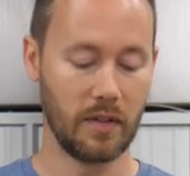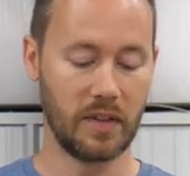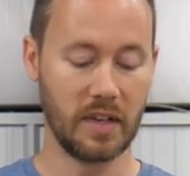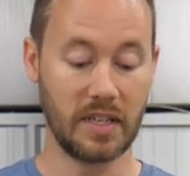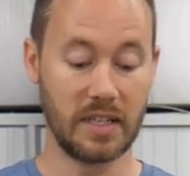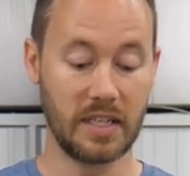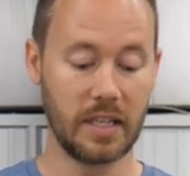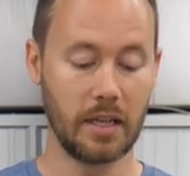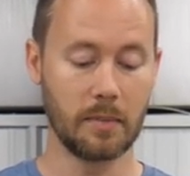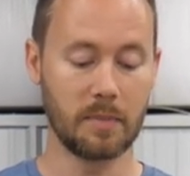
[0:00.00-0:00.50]
the
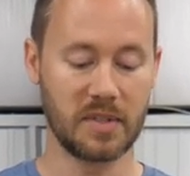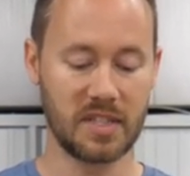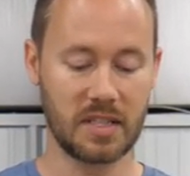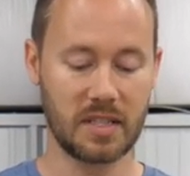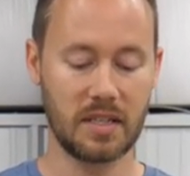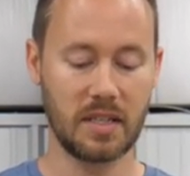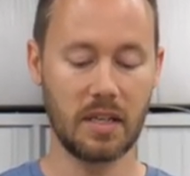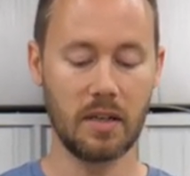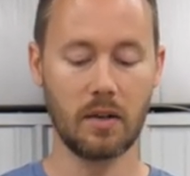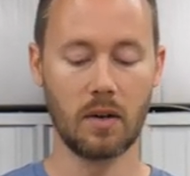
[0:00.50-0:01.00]
dip
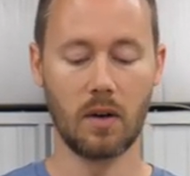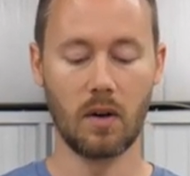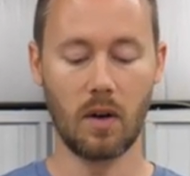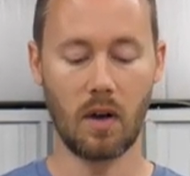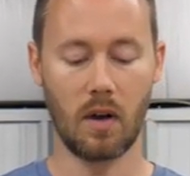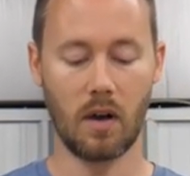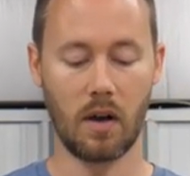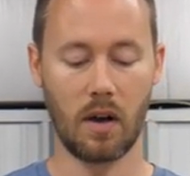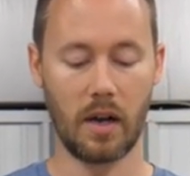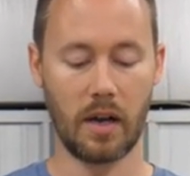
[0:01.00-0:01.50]
steel
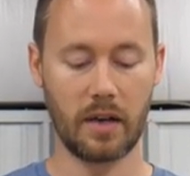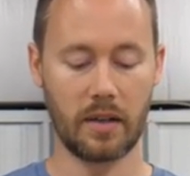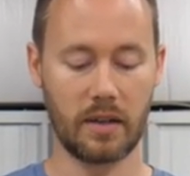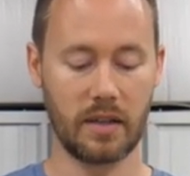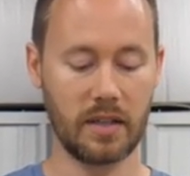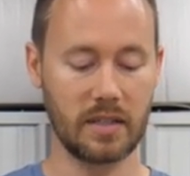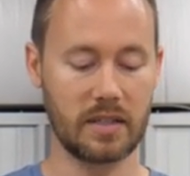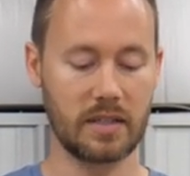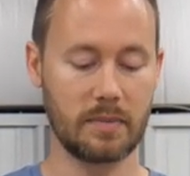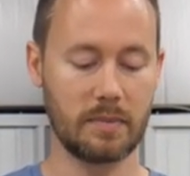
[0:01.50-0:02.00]
on
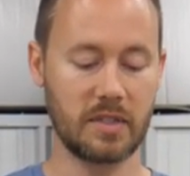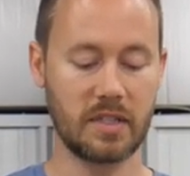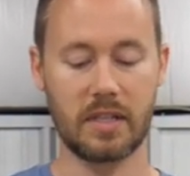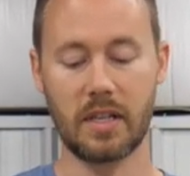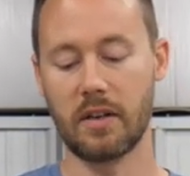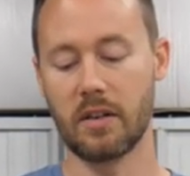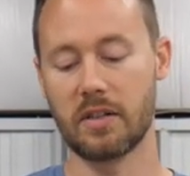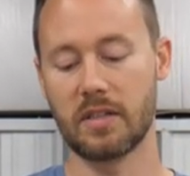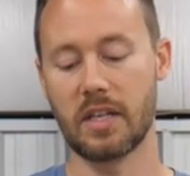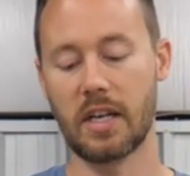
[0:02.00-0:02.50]
this
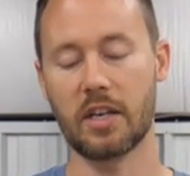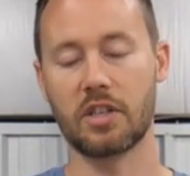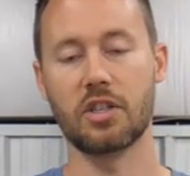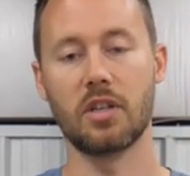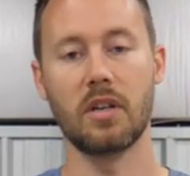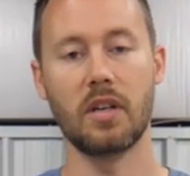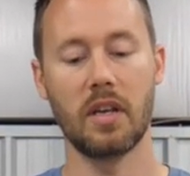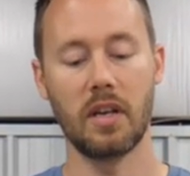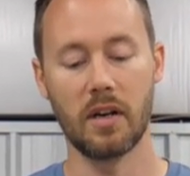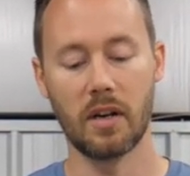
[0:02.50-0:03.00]
center
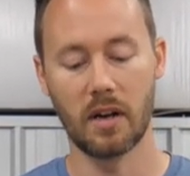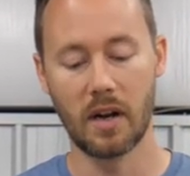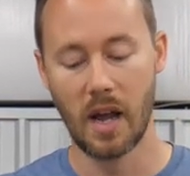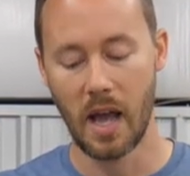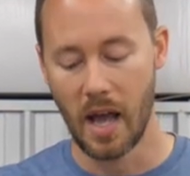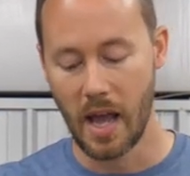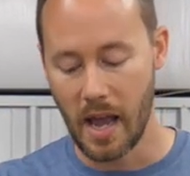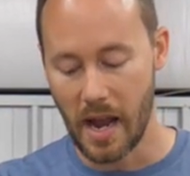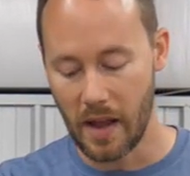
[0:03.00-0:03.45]
section here.